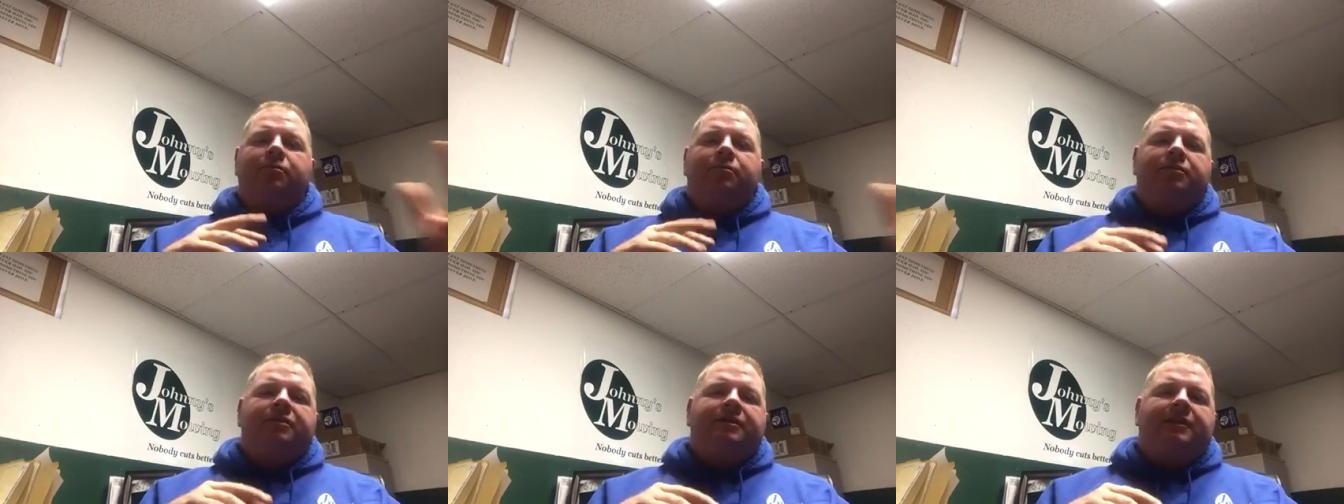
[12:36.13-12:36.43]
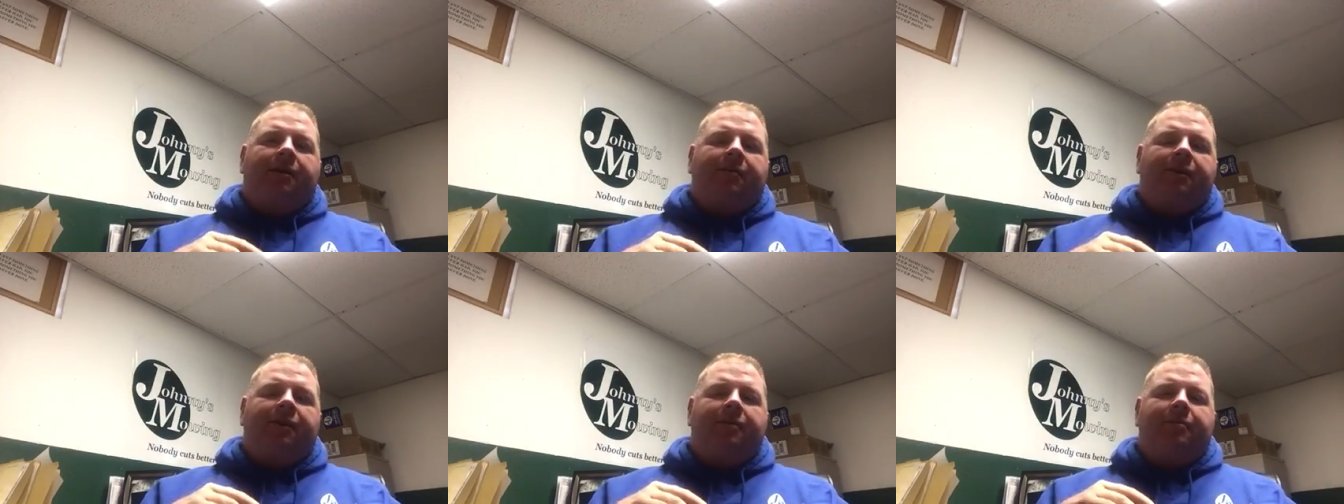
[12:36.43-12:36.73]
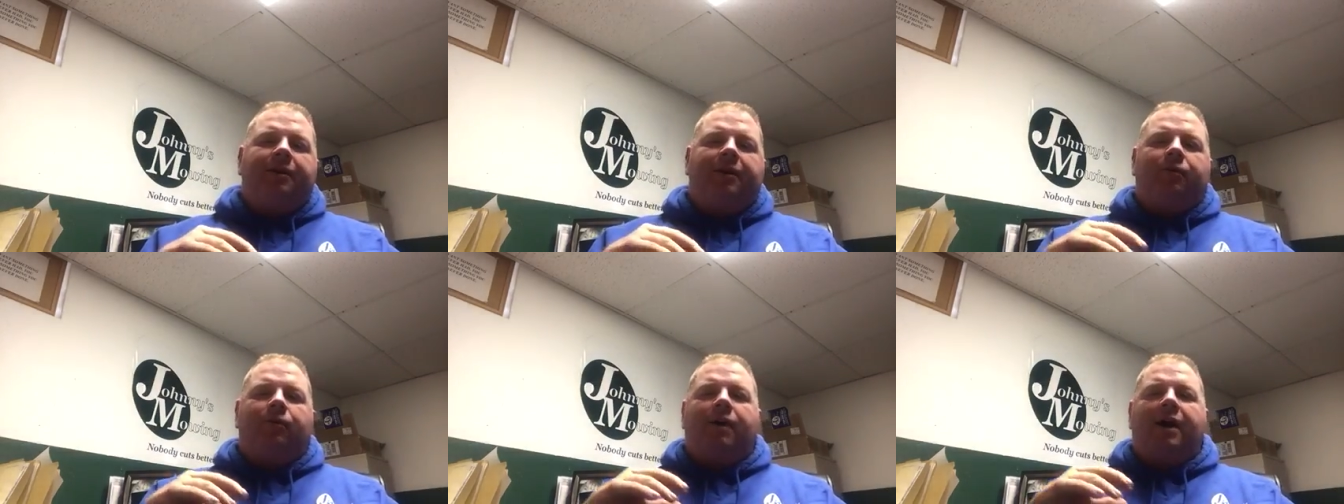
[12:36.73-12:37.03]
Some of
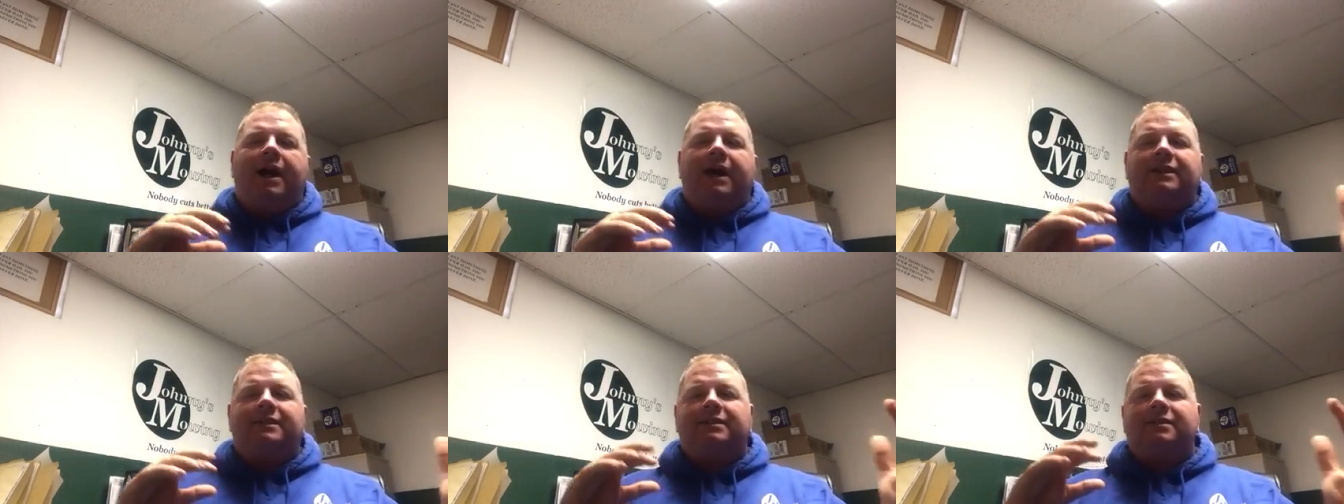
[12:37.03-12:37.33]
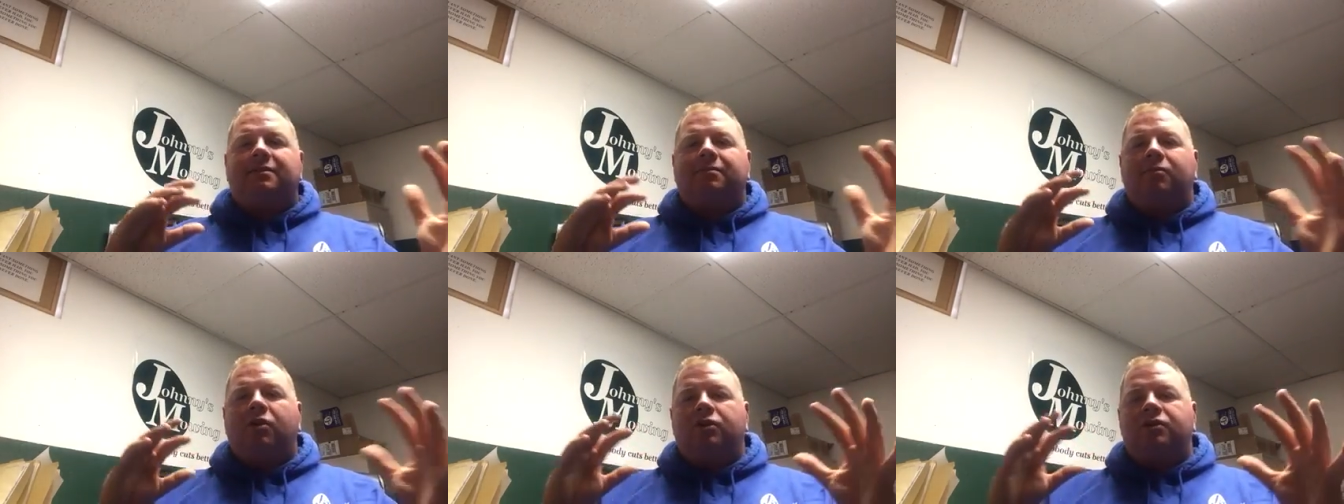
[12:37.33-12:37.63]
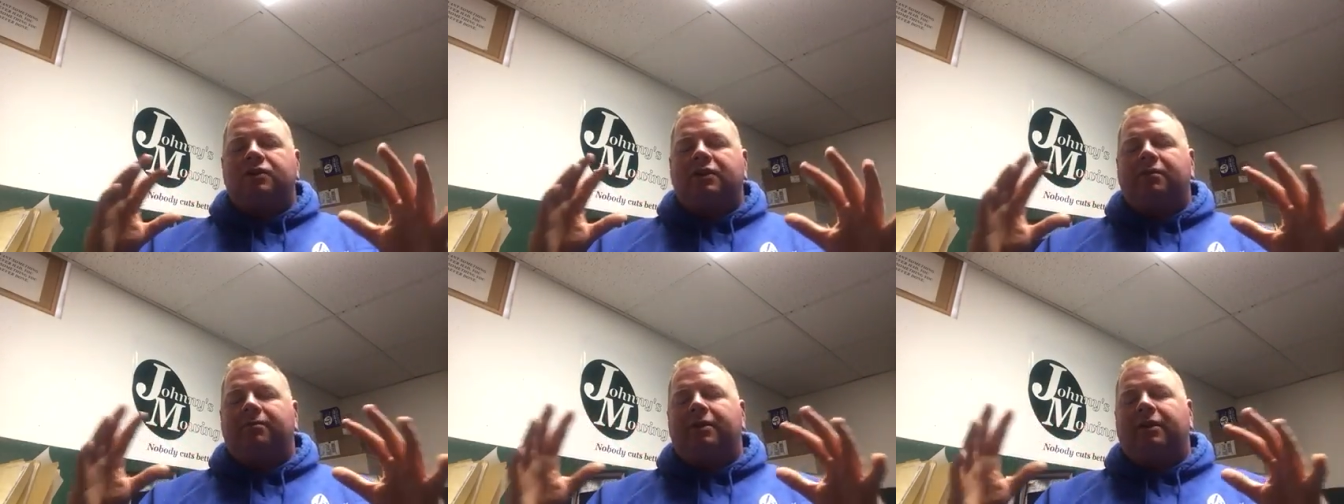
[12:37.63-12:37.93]
the Midwest,
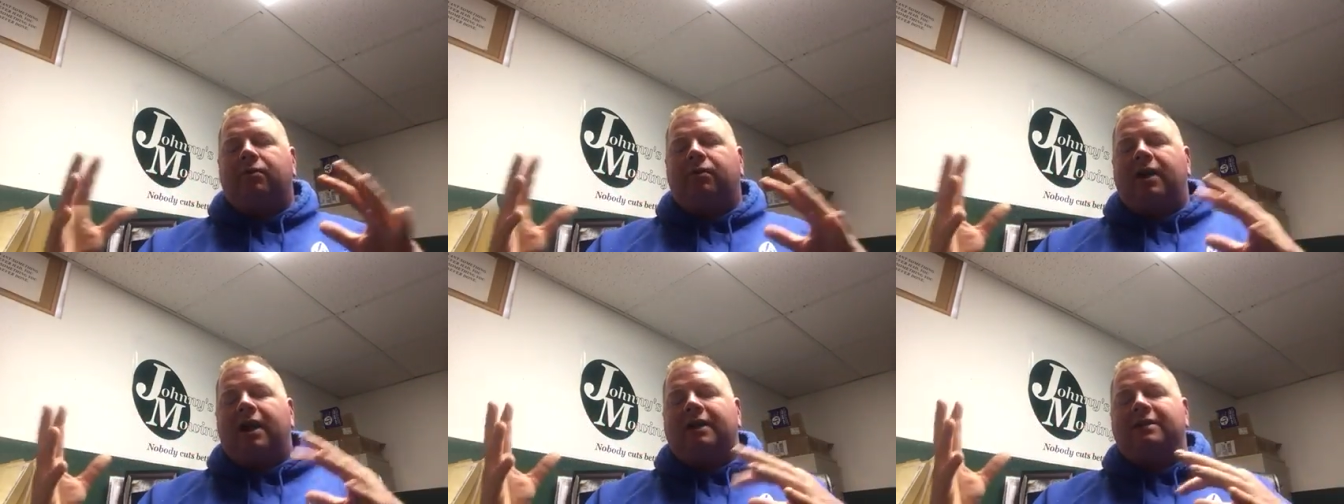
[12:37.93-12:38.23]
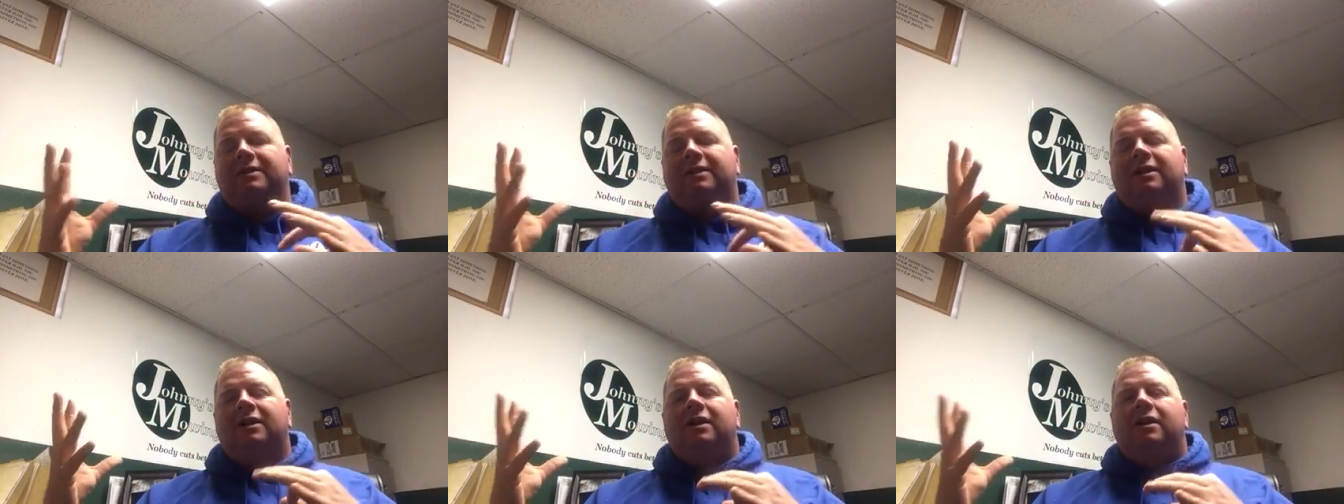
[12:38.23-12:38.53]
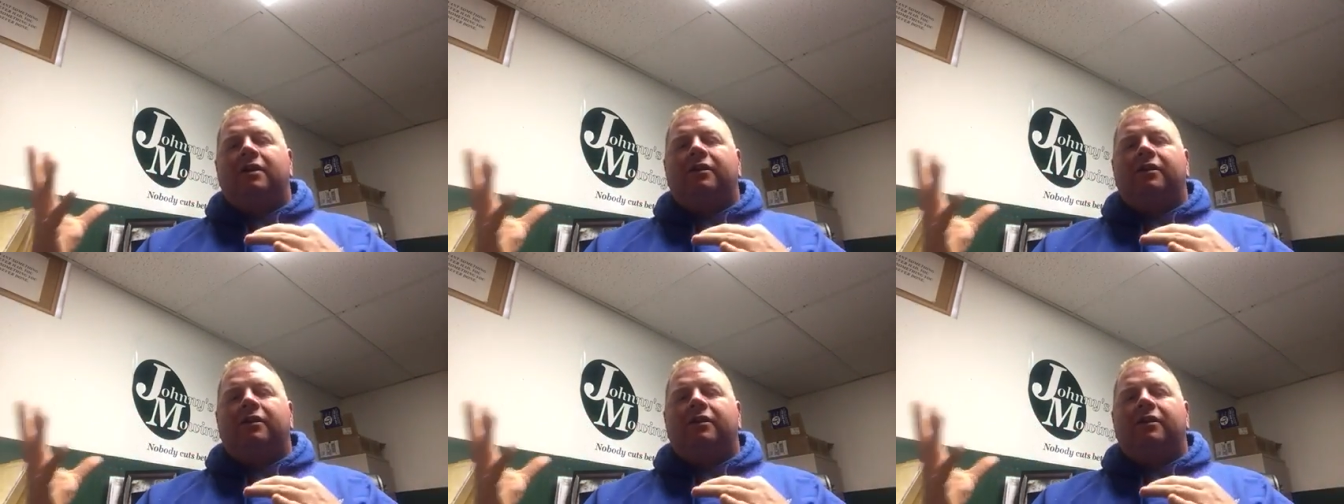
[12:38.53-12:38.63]
most of the Midwest,